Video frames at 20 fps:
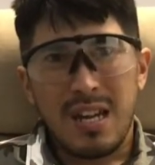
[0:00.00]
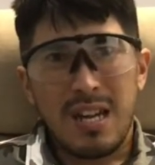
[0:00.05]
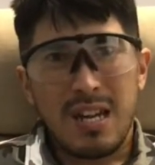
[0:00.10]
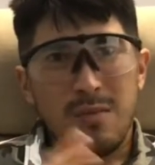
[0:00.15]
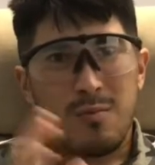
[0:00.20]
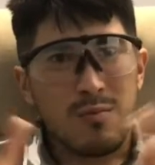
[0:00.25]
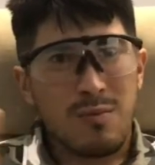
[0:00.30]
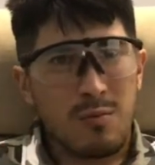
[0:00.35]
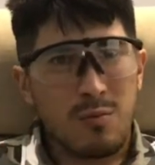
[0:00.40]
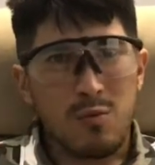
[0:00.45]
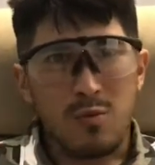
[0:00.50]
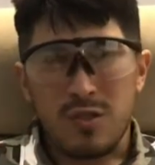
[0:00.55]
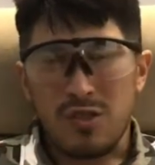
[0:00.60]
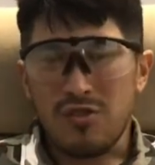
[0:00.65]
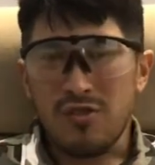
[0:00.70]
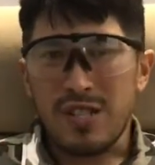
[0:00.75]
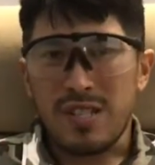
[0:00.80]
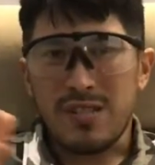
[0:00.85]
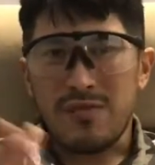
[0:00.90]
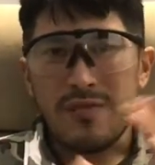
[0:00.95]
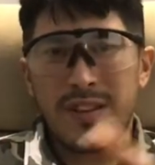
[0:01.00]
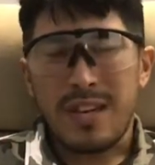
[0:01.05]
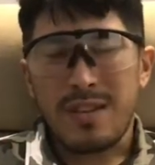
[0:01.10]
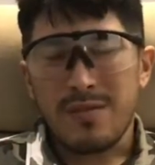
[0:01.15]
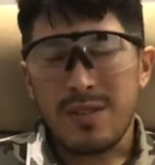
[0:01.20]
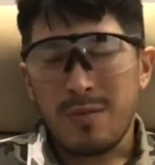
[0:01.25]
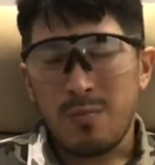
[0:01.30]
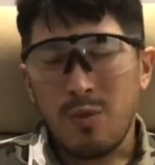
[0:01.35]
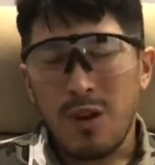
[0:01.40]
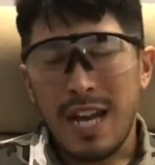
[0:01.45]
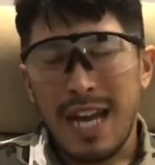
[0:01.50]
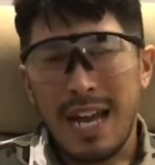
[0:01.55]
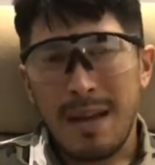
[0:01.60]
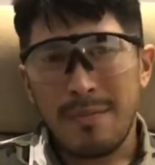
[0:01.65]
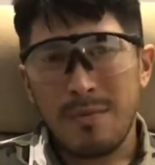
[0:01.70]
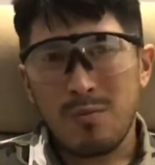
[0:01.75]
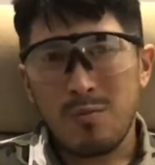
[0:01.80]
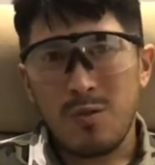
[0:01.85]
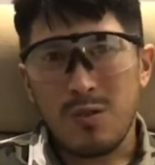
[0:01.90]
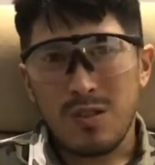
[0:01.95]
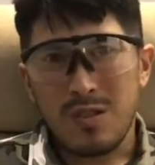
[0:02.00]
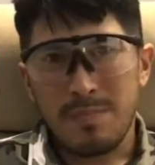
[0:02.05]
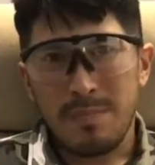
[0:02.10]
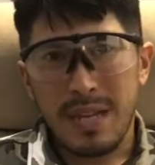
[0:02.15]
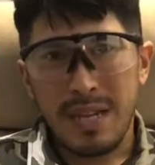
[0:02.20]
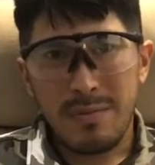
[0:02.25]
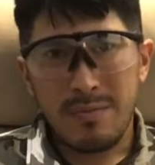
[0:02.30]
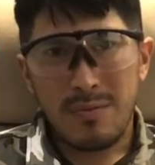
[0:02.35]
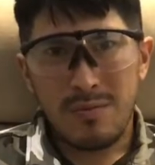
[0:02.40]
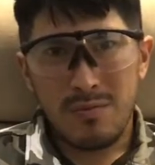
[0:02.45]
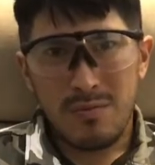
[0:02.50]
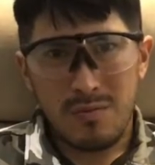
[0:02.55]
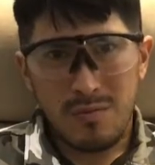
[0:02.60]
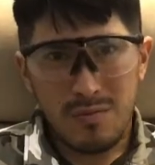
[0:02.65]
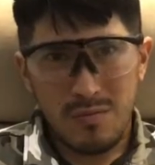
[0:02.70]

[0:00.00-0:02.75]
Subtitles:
with all the trees around. And what happened was people